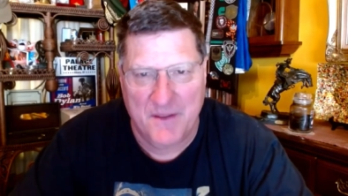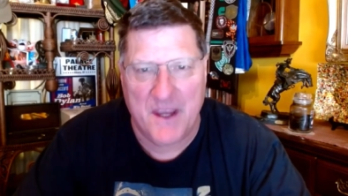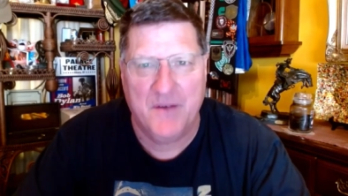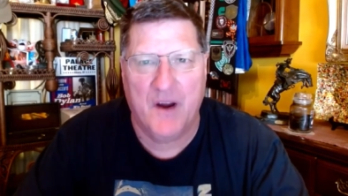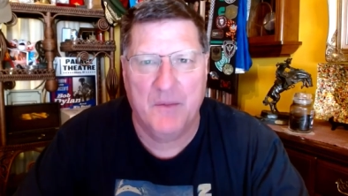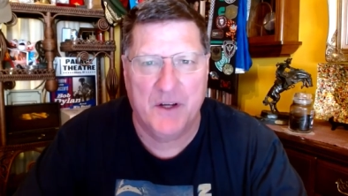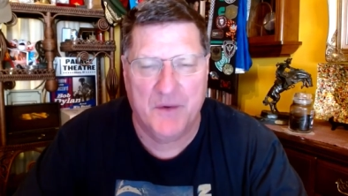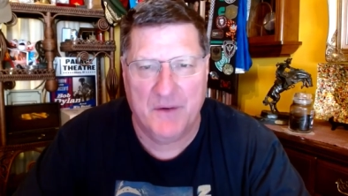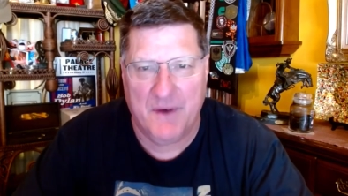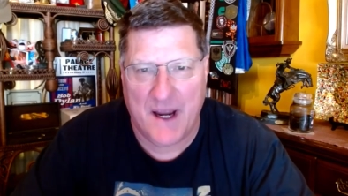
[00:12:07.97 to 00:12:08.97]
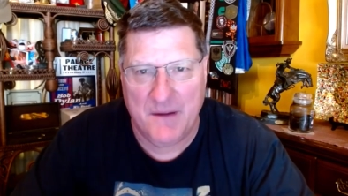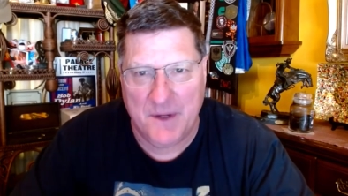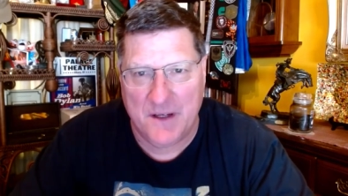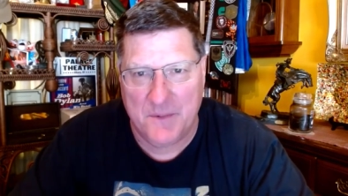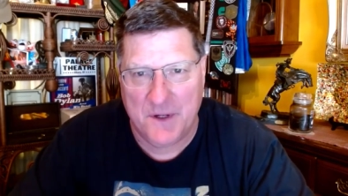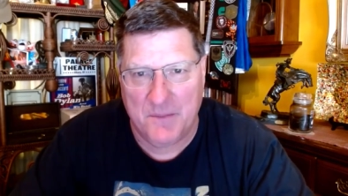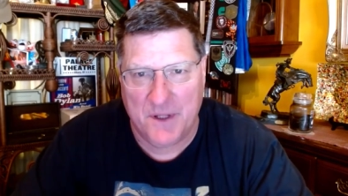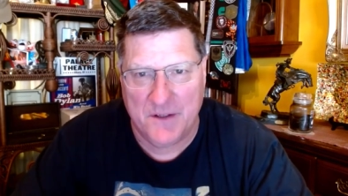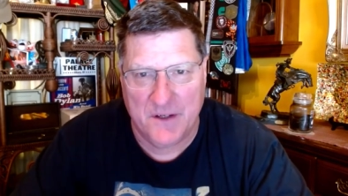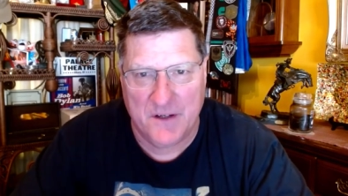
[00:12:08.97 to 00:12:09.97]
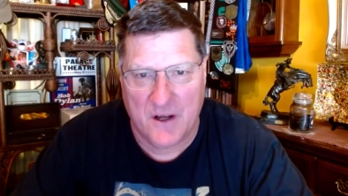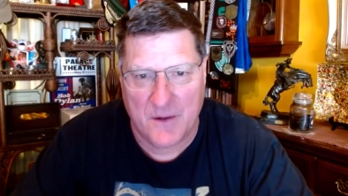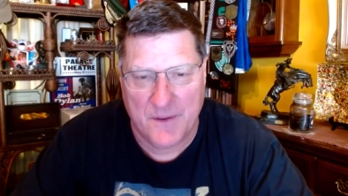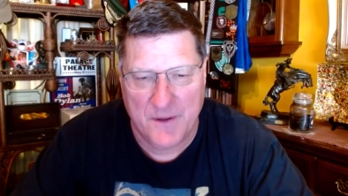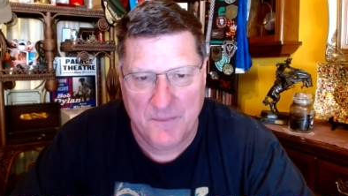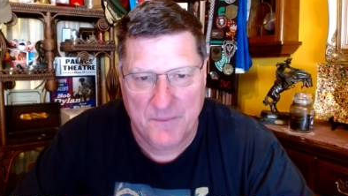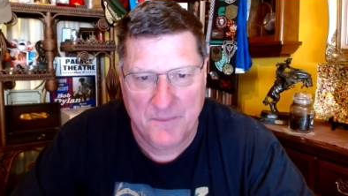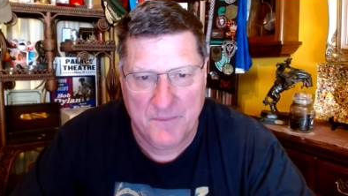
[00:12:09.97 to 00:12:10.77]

Thank you very much for inviting me. It's been a pleasure to talk with you.